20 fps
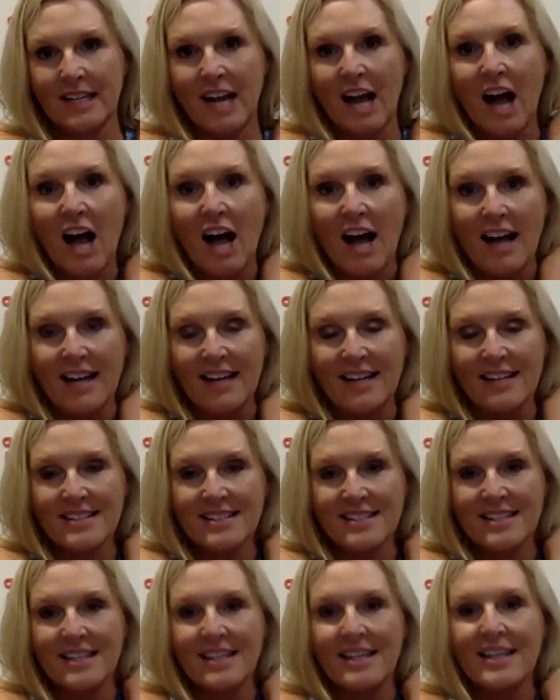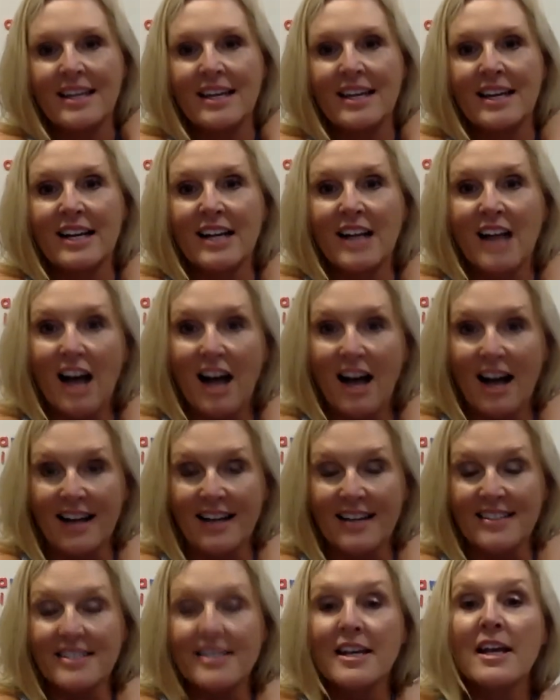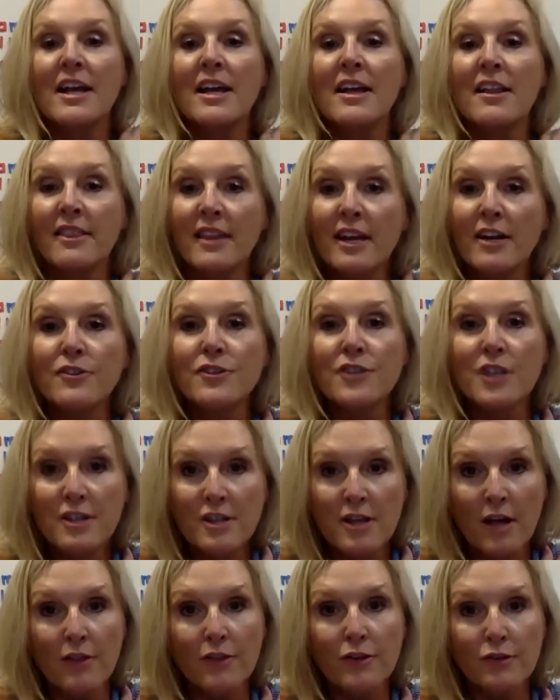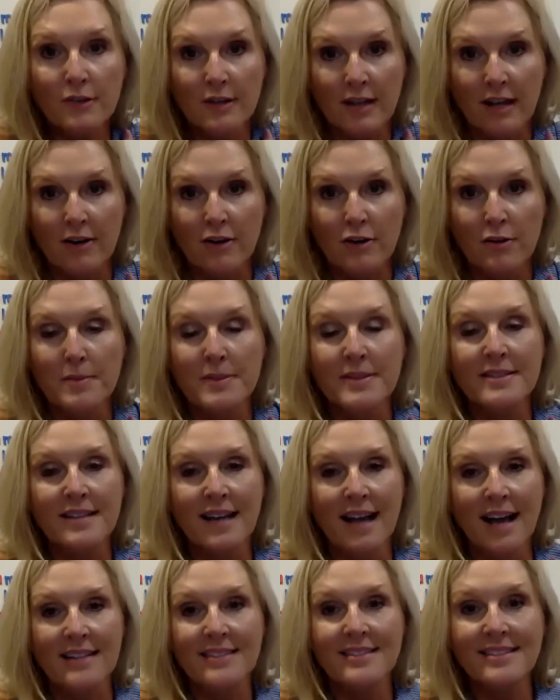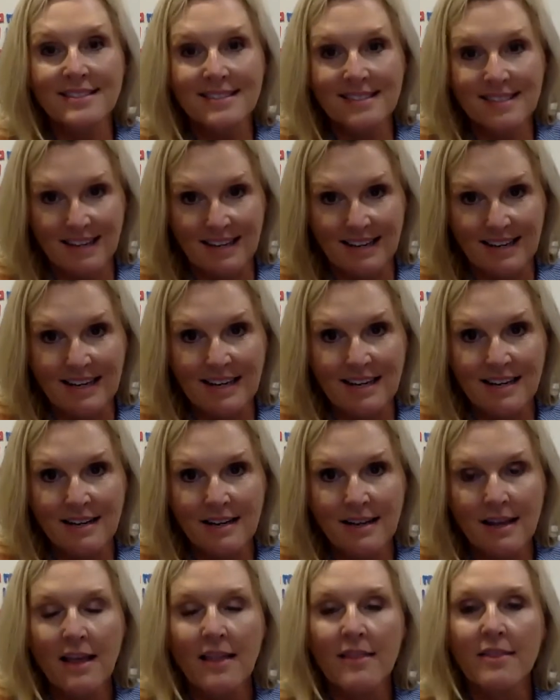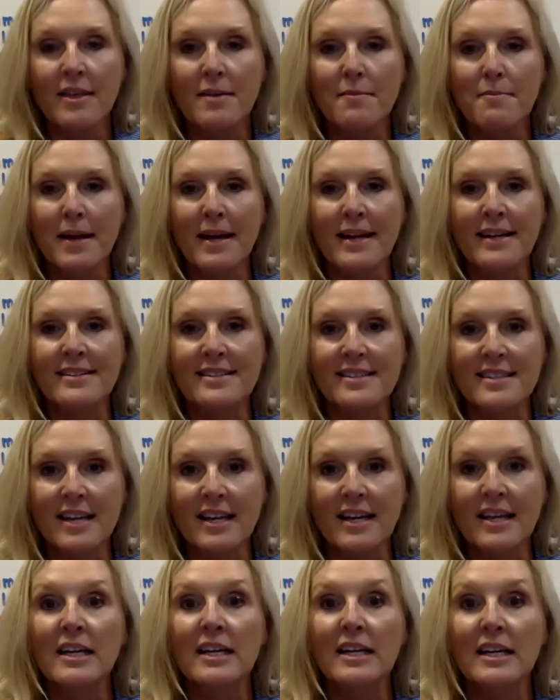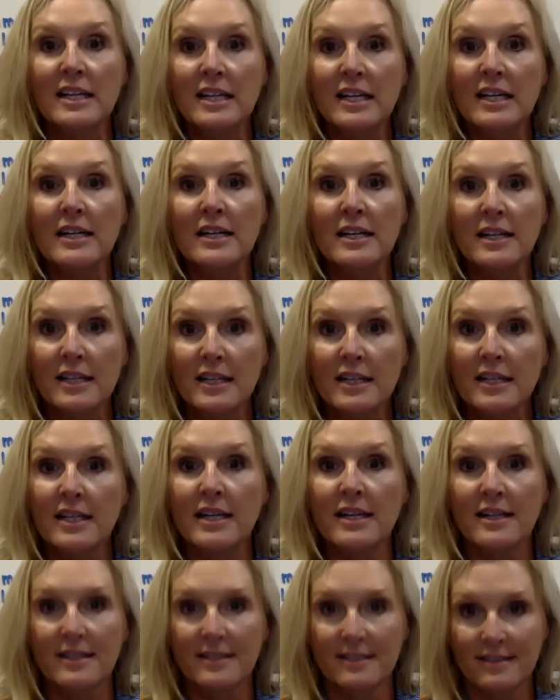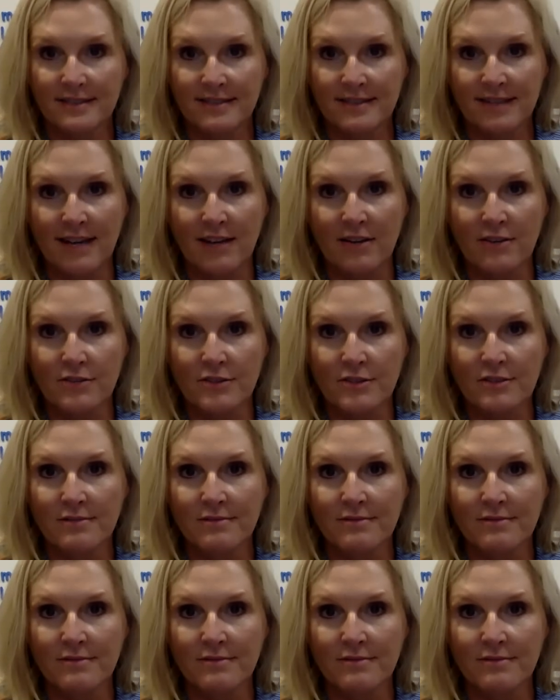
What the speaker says: Kite. Kite. There's another letter besides C that makes the k sound.